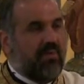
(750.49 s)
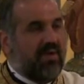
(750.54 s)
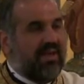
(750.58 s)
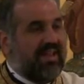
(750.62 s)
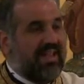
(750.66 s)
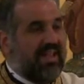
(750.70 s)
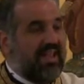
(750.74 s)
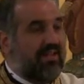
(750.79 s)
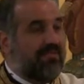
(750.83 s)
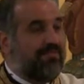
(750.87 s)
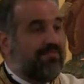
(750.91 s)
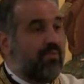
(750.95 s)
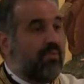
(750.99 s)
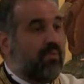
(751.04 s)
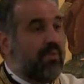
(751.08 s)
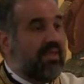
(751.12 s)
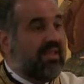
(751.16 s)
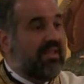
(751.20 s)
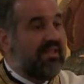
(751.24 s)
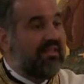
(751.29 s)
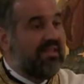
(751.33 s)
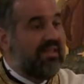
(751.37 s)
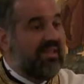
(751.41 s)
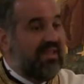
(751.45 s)
But if
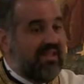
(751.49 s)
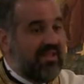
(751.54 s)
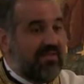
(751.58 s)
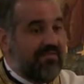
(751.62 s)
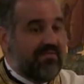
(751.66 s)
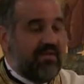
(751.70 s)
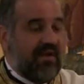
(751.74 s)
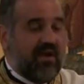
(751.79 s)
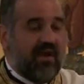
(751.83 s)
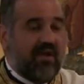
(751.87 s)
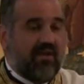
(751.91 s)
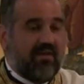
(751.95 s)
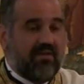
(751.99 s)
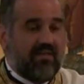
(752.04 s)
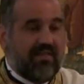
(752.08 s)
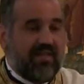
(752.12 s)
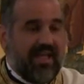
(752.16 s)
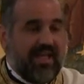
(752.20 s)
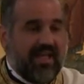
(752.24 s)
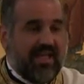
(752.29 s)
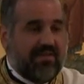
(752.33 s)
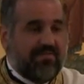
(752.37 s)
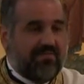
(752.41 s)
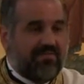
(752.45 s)
we live our
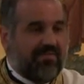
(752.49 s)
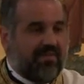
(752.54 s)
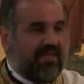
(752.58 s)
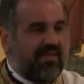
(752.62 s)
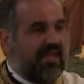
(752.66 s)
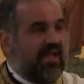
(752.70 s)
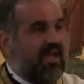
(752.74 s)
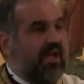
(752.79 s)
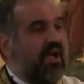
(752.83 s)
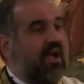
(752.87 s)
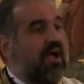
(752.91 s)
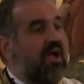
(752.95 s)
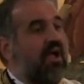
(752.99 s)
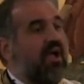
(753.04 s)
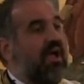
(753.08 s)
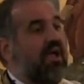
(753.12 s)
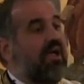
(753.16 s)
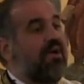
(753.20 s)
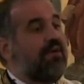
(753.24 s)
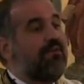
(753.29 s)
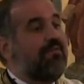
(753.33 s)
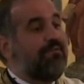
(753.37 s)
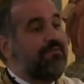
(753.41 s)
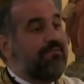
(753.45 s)
life
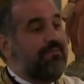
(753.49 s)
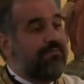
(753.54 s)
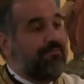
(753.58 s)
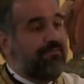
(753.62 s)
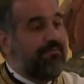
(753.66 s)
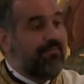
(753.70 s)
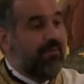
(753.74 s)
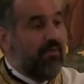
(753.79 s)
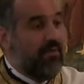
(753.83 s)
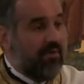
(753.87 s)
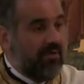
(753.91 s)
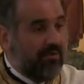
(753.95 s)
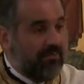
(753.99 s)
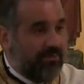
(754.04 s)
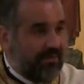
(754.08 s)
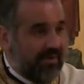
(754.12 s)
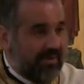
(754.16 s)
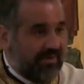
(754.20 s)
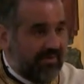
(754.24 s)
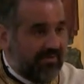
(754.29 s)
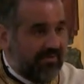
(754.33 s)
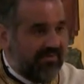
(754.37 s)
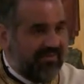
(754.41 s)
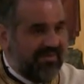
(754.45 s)

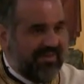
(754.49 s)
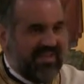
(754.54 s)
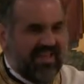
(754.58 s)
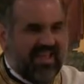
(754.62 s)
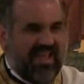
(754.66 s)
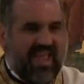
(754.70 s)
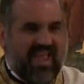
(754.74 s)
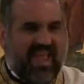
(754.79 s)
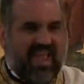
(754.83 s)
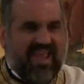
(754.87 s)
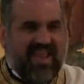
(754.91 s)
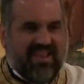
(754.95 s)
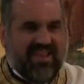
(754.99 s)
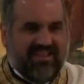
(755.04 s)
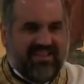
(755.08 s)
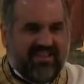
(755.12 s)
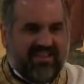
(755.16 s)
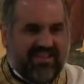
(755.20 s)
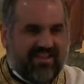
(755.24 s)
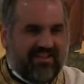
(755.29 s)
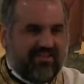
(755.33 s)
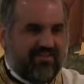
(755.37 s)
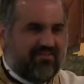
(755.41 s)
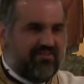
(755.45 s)
foreign,
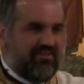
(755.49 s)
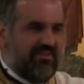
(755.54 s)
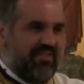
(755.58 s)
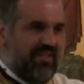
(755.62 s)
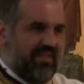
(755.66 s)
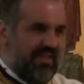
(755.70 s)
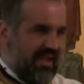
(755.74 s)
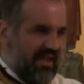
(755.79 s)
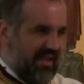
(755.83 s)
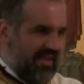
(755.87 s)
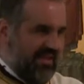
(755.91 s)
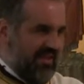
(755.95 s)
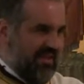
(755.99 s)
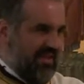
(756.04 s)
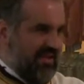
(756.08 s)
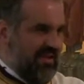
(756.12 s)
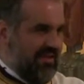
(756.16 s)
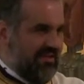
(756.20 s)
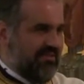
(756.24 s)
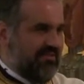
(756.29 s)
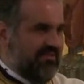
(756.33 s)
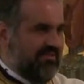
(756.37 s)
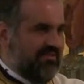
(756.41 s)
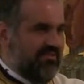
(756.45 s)
alien to the
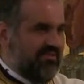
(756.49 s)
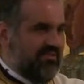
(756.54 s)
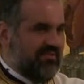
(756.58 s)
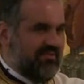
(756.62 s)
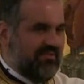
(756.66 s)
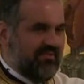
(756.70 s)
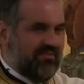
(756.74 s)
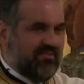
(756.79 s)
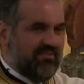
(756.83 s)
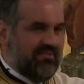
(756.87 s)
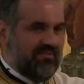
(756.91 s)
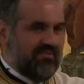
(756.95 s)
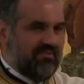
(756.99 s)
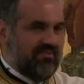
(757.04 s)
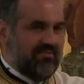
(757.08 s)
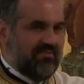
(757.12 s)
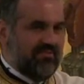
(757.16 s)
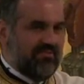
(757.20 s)
icons,